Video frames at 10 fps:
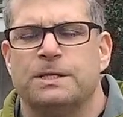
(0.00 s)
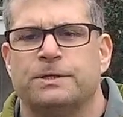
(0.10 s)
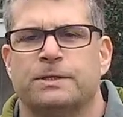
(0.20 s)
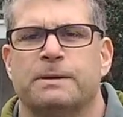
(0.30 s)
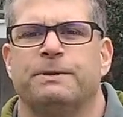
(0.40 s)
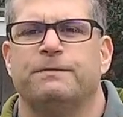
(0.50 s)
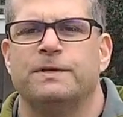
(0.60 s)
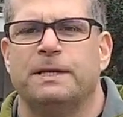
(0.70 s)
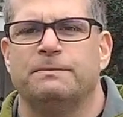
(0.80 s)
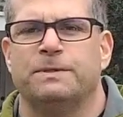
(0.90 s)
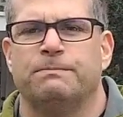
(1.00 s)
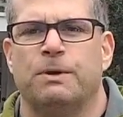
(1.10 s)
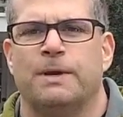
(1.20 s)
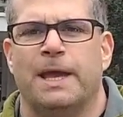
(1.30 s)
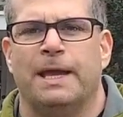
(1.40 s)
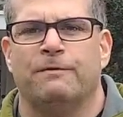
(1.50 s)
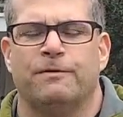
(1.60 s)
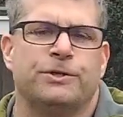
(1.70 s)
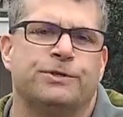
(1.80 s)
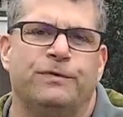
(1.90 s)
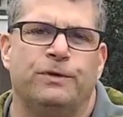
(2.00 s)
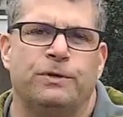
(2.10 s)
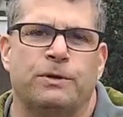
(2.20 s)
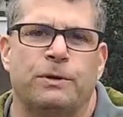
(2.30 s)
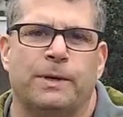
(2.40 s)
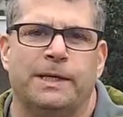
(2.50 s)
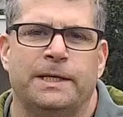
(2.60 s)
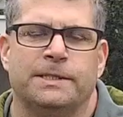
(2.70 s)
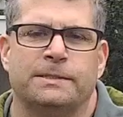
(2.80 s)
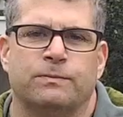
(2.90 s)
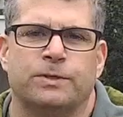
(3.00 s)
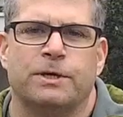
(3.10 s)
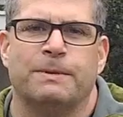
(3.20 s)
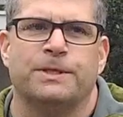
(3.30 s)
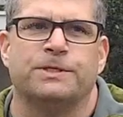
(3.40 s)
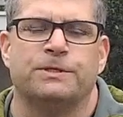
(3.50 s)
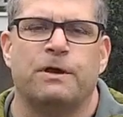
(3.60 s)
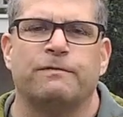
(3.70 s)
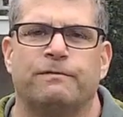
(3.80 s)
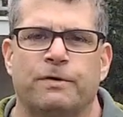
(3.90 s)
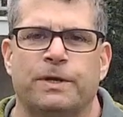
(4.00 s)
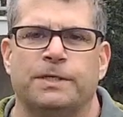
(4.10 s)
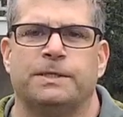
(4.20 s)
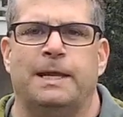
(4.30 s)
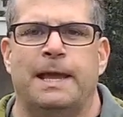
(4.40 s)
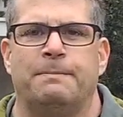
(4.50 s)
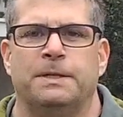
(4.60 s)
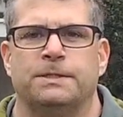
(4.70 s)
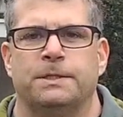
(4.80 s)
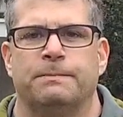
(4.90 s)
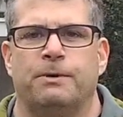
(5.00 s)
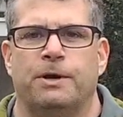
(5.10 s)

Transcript: So there's a couple different types of bokeh, and for those of you who don't know what it is, we're talking about the soft focus that happens in the